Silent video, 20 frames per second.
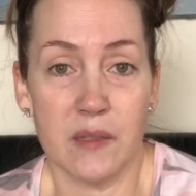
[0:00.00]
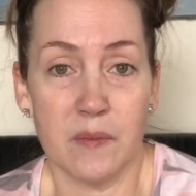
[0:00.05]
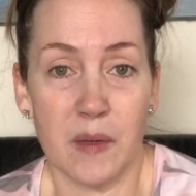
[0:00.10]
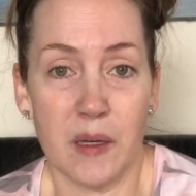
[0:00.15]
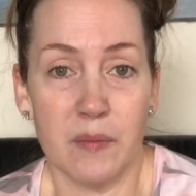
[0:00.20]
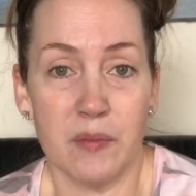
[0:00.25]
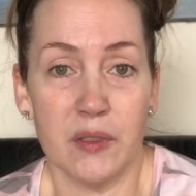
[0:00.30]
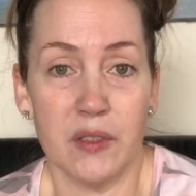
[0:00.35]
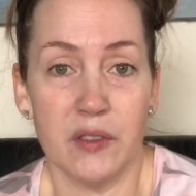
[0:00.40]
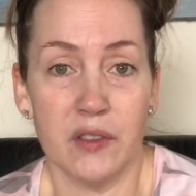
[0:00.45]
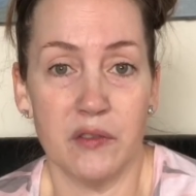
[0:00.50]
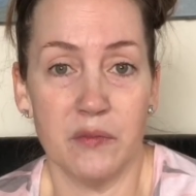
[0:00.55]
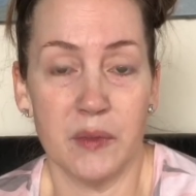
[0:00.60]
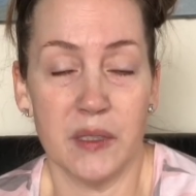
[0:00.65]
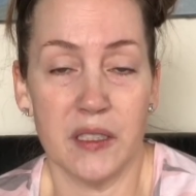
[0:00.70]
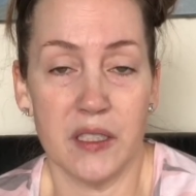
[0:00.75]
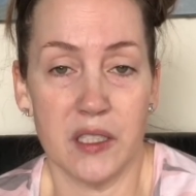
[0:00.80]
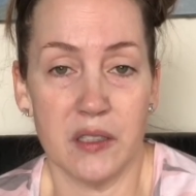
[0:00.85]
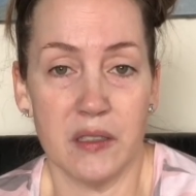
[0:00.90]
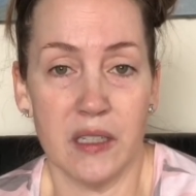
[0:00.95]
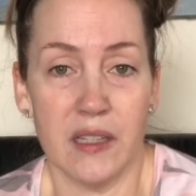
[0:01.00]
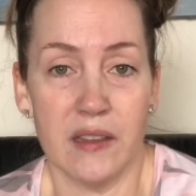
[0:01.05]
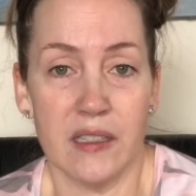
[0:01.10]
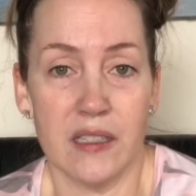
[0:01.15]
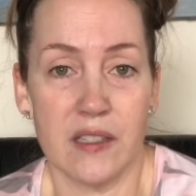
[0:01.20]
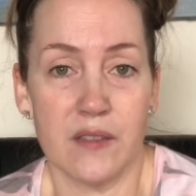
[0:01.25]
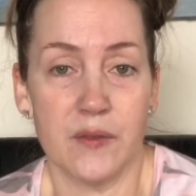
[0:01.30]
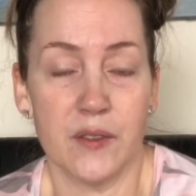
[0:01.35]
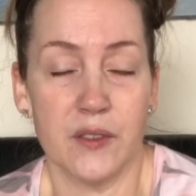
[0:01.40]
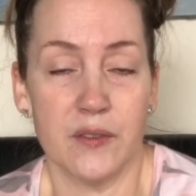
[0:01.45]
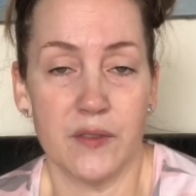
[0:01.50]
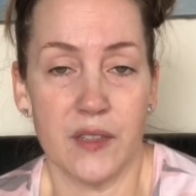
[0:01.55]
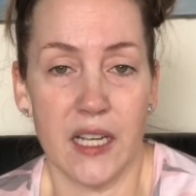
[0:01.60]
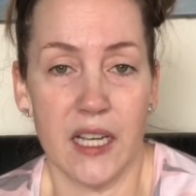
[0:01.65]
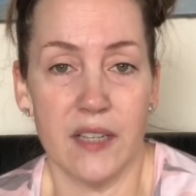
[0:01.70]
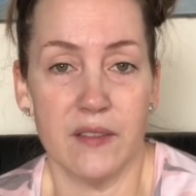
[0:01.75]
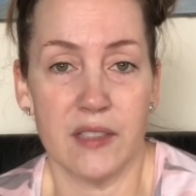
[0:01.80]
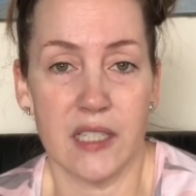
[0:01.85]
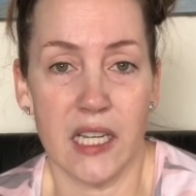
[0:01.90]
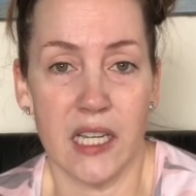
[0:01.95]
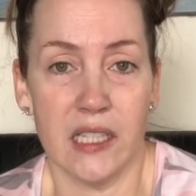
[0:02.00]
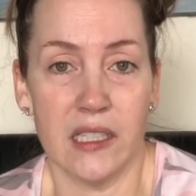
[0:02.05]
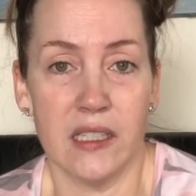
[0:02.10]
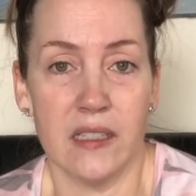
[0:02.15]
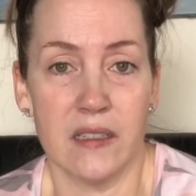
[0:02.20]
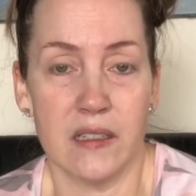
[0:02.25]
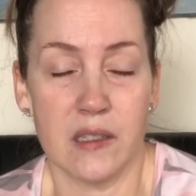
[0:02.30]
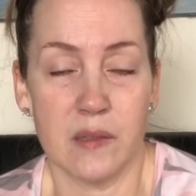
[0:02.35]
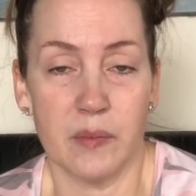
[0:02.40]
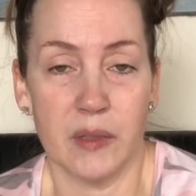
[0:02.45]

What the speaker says: people who've been doing this for 5-10 years